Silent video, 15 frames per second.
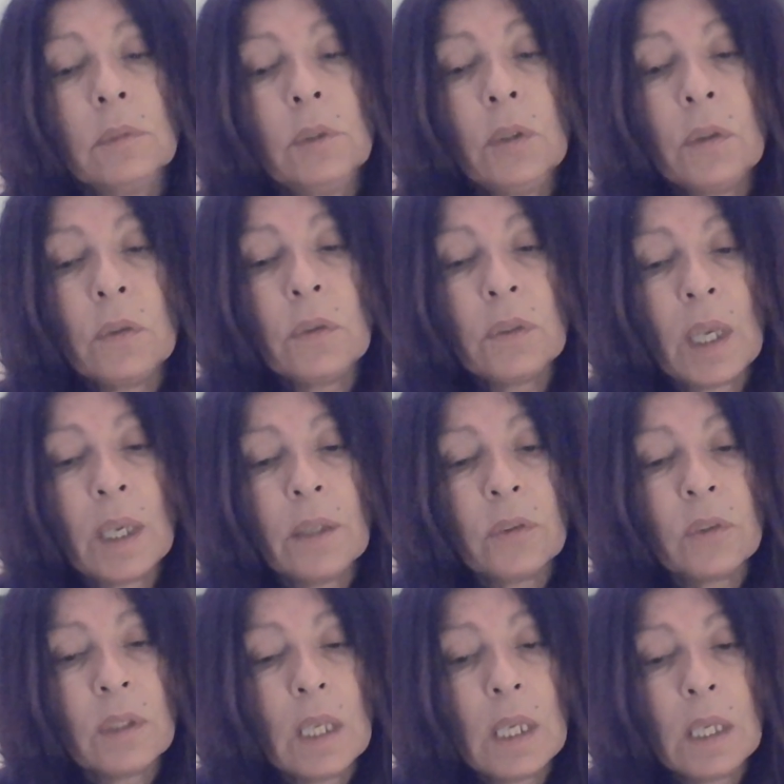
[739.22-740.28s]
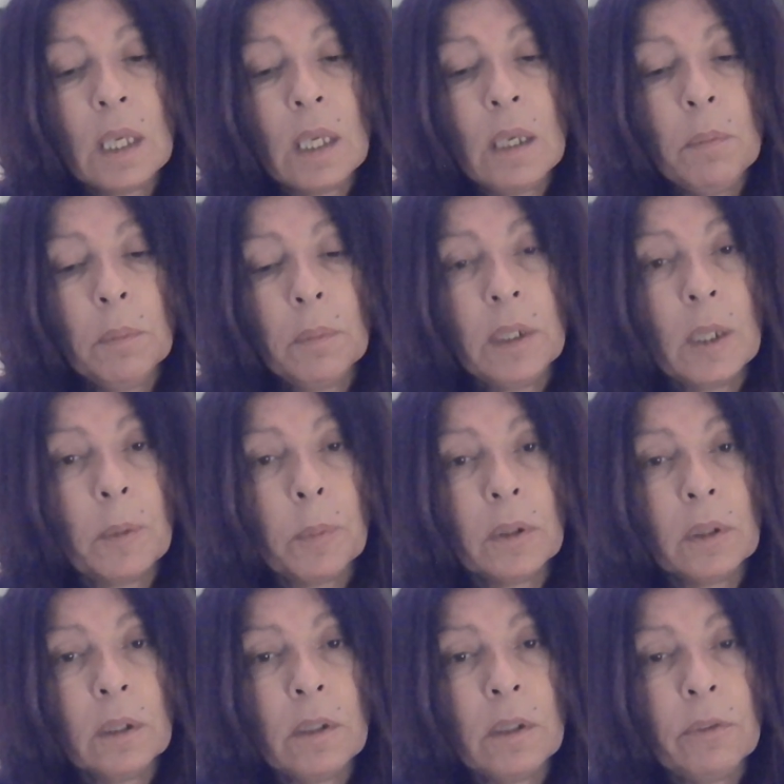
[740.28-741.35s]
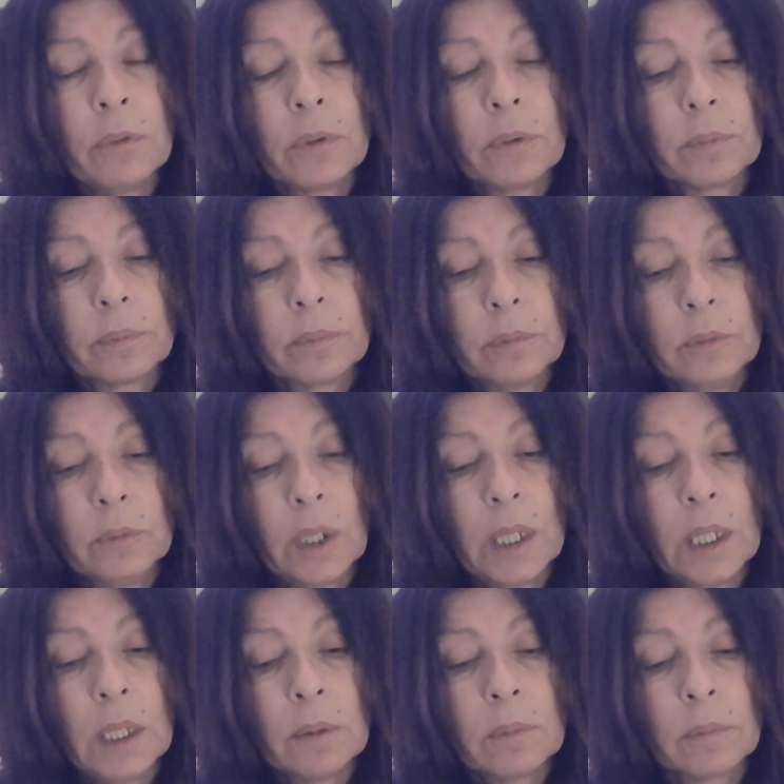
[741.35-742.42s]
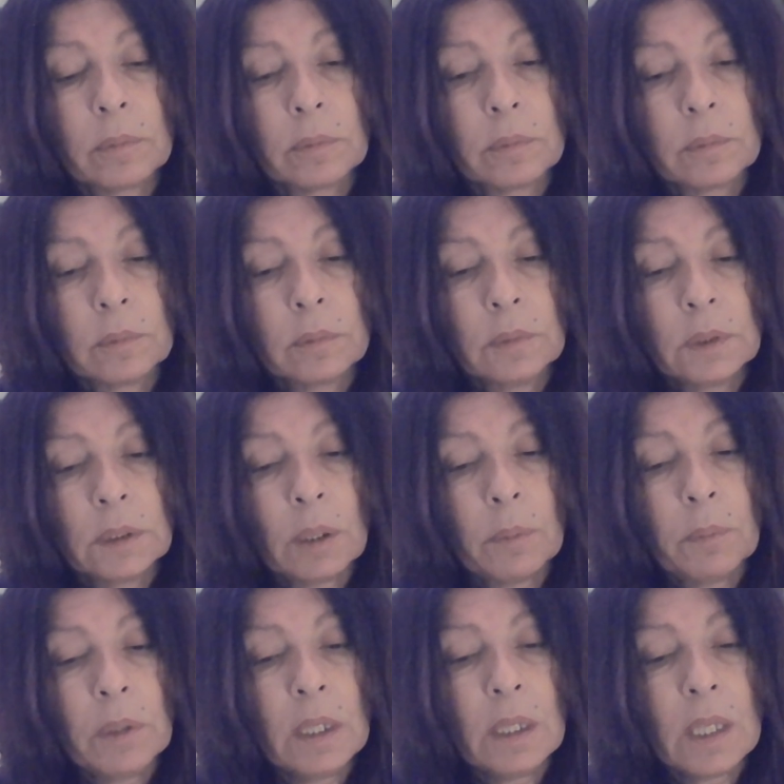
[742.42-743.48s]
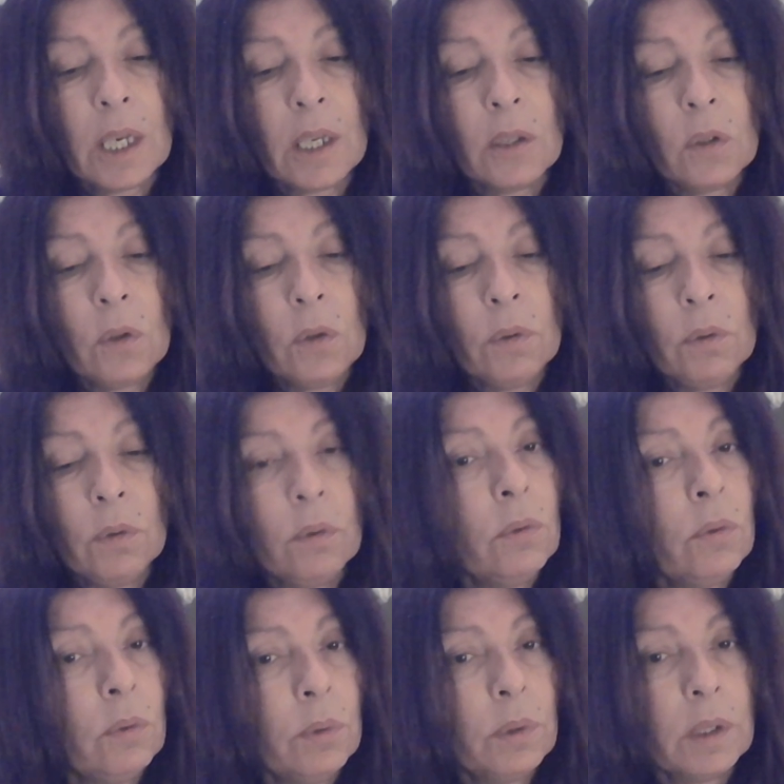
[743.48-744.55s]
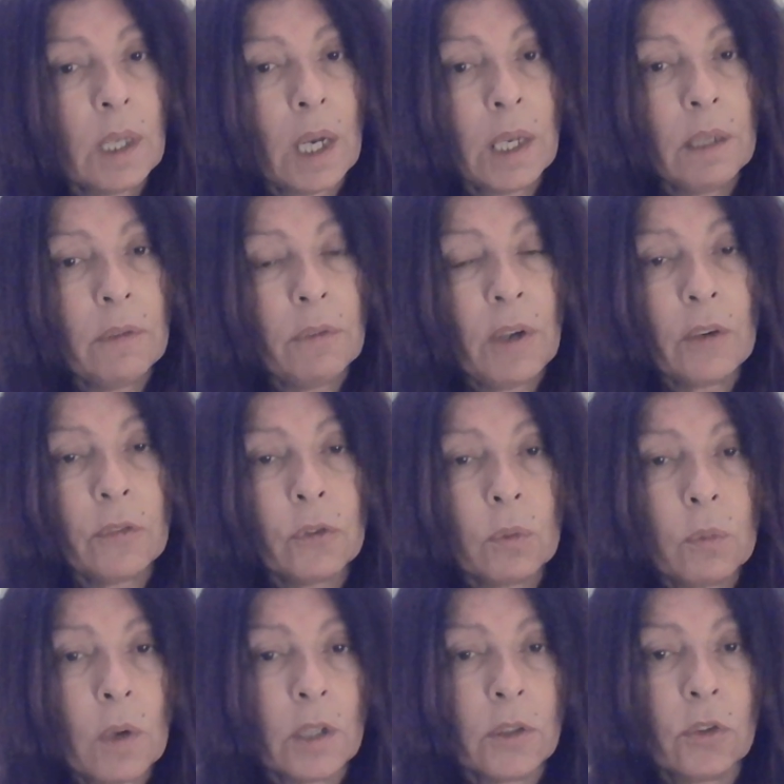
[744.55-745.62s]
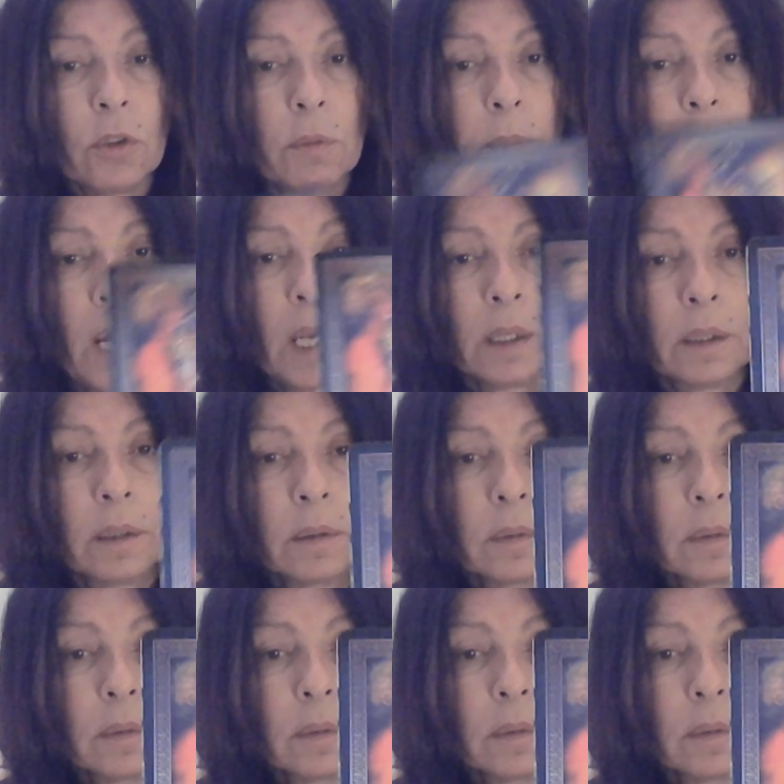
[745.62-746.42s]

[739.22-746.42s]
you could say, sneaky, manipulative, right? Somebody that you would kind of have to watch your back